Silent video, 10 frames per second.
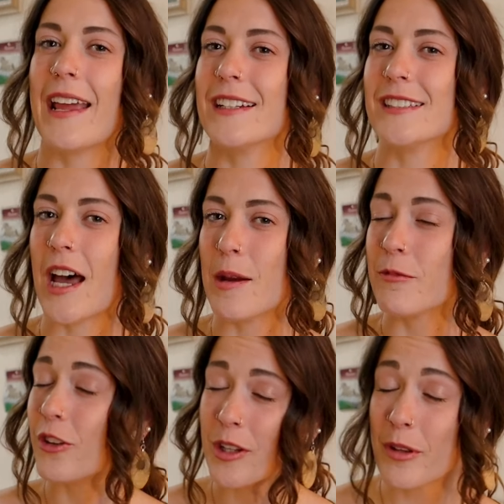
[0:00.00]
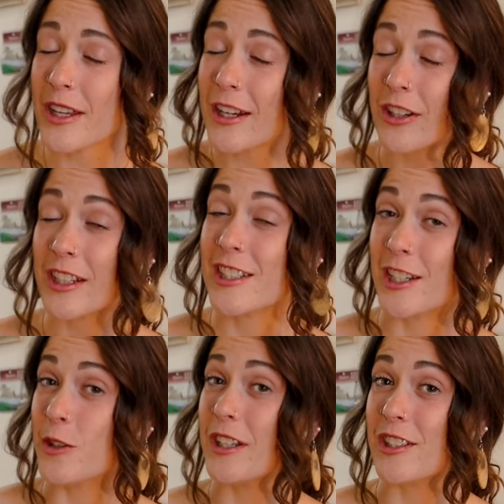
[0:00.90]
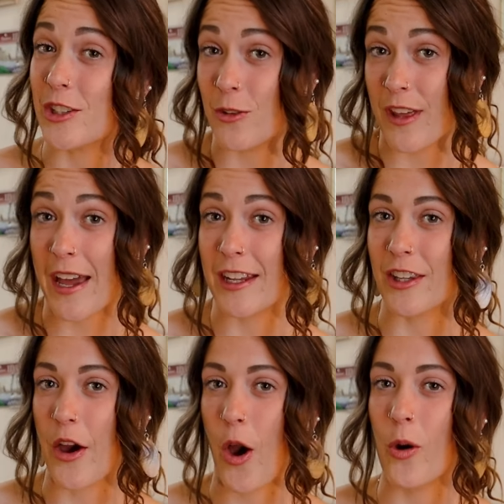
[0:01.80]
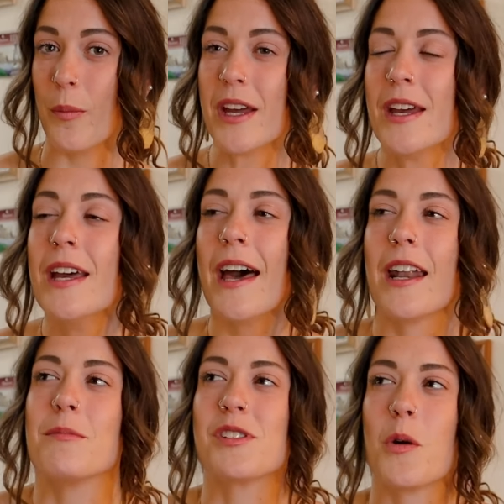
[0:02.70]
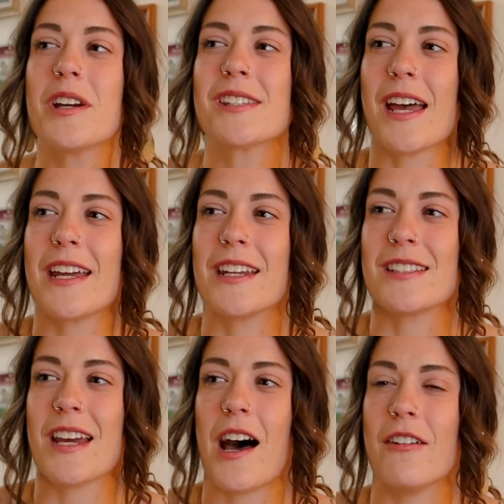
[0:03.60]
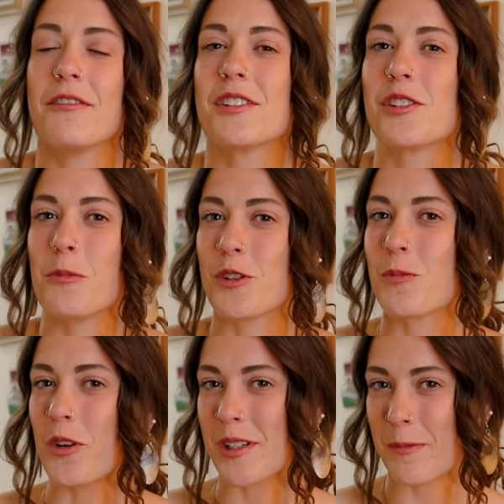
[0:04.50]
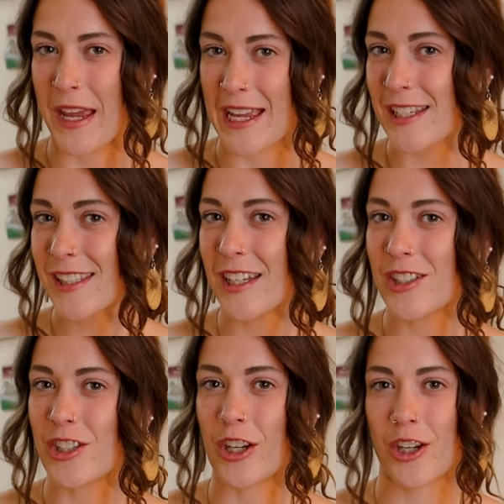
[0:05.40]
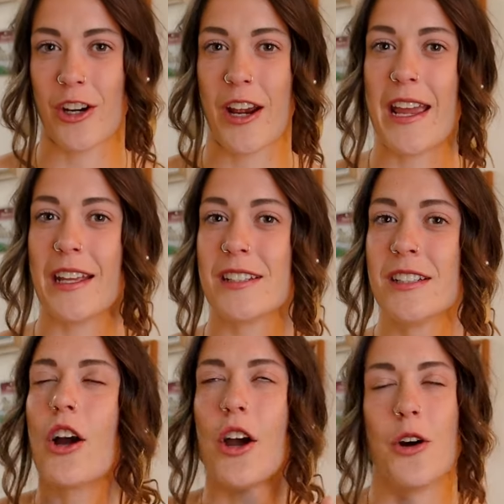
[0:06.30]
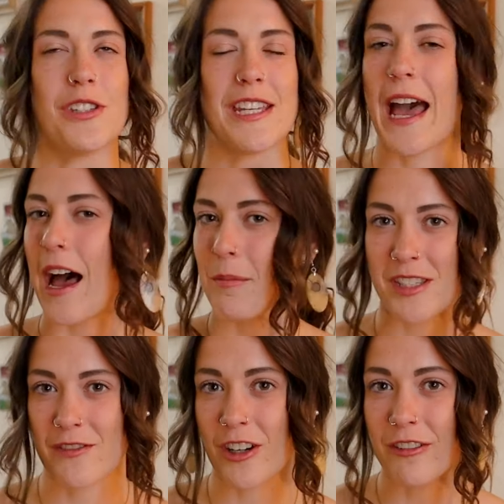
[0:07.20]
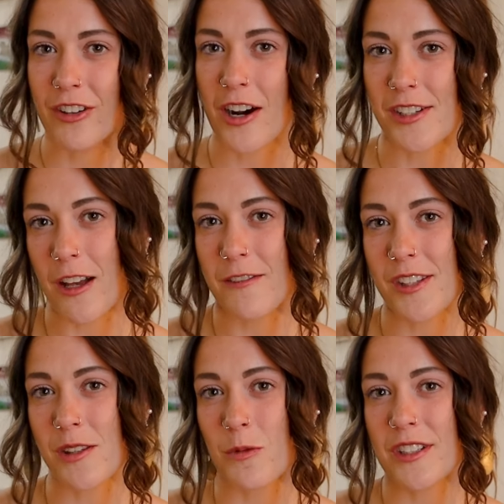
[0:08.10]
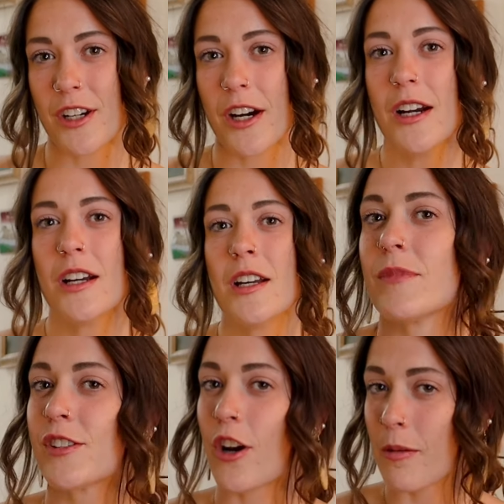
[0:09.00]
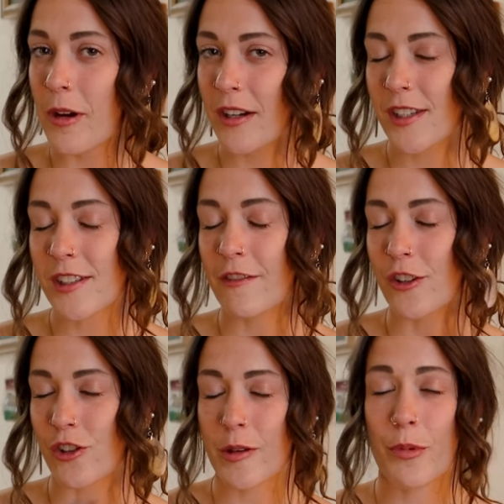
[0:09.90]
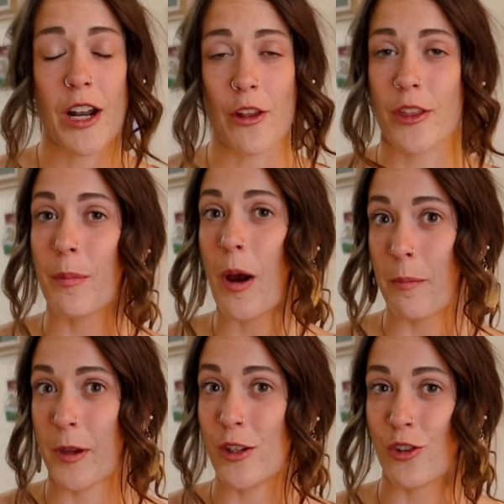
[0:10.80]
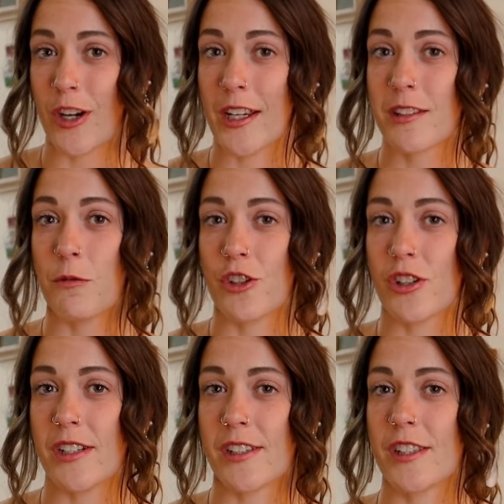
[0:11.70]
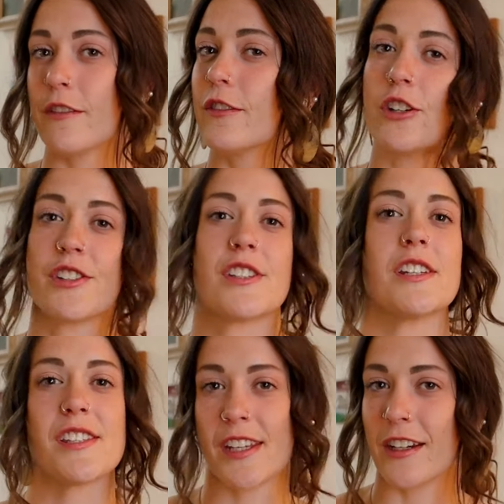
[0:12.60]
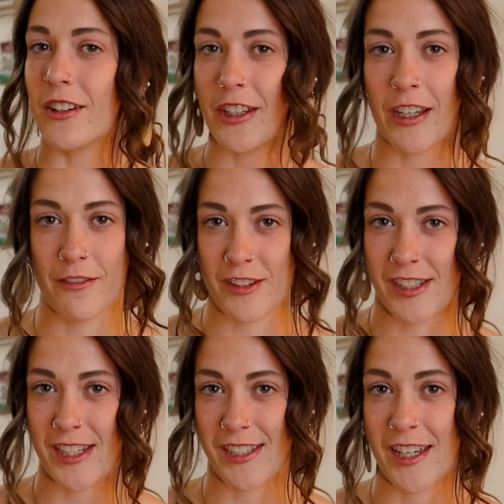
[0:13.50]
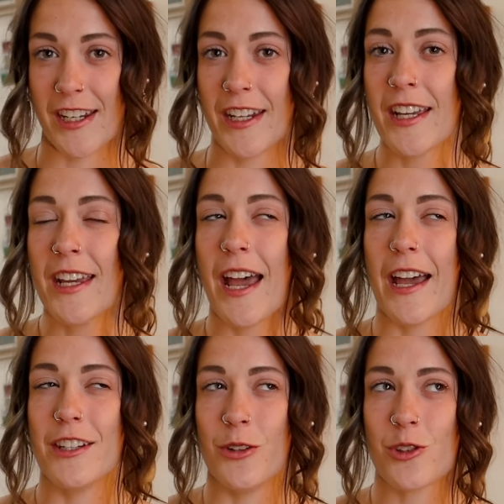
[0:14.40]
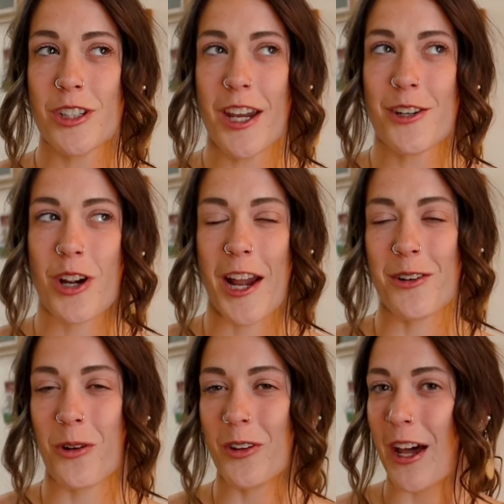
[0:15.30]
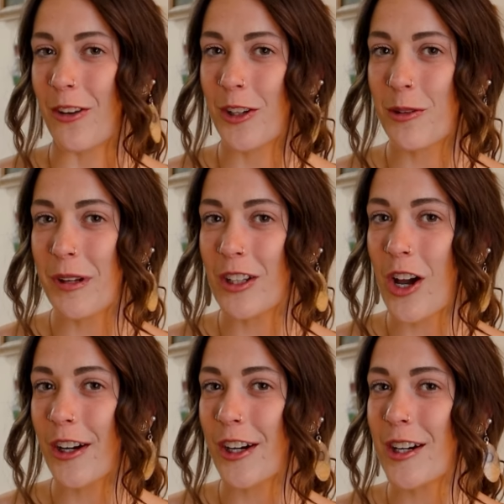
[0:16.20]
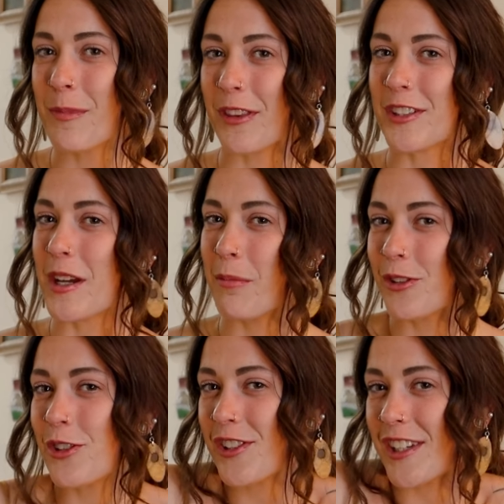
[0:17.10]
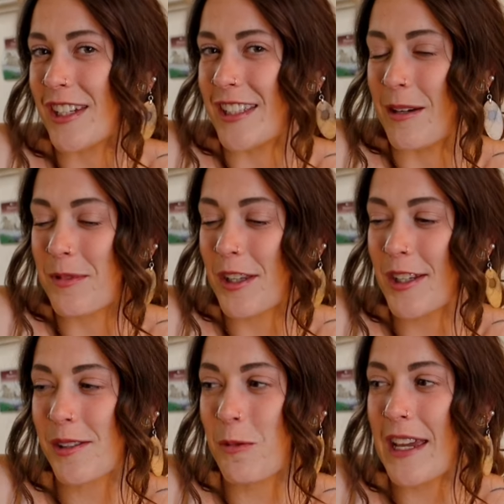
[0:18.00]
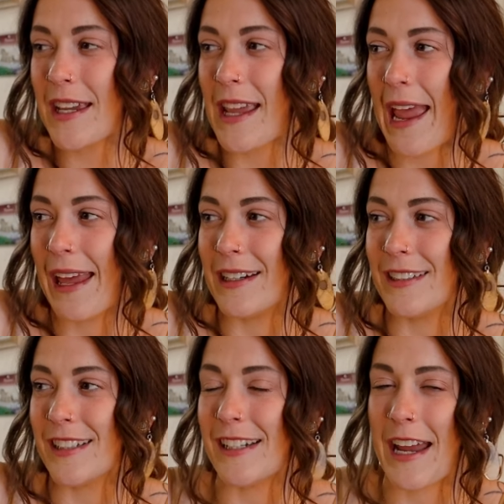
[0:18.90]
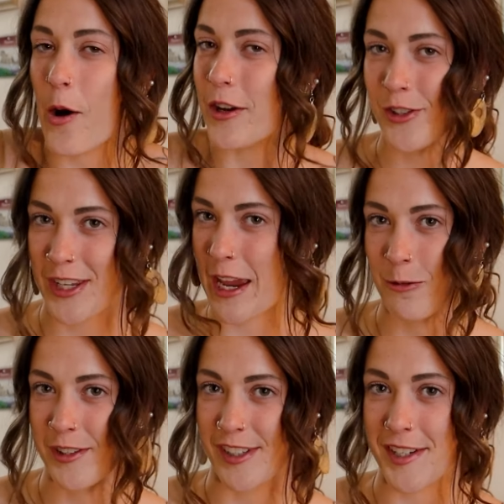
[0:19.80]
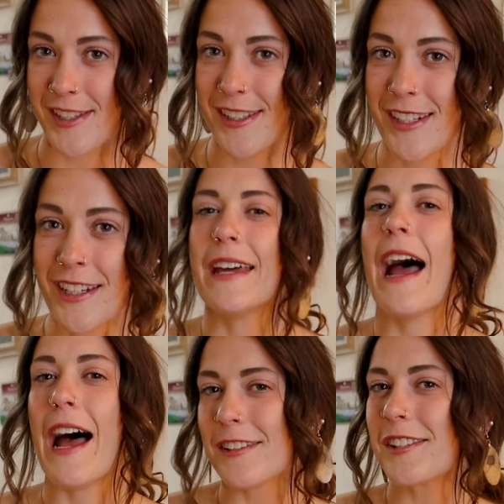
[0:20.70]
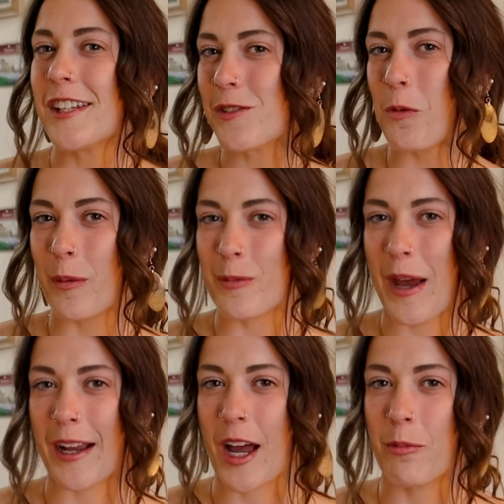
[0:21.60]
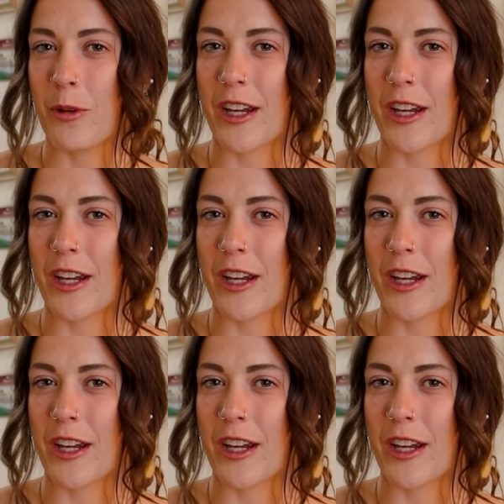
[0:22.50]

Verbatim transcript: And I'm fully planning on continuing to do that in the home. And I'm so excited to have so much more space to curate a cozy atmosphere for ourselves this winter. Starbucks has officially put out their pumpkin drinks, which is the first signaling of the season. And usually I try and hold out a little bit longer, but the temperatures dipped this week and now I just can't resist. It has since warmed back up.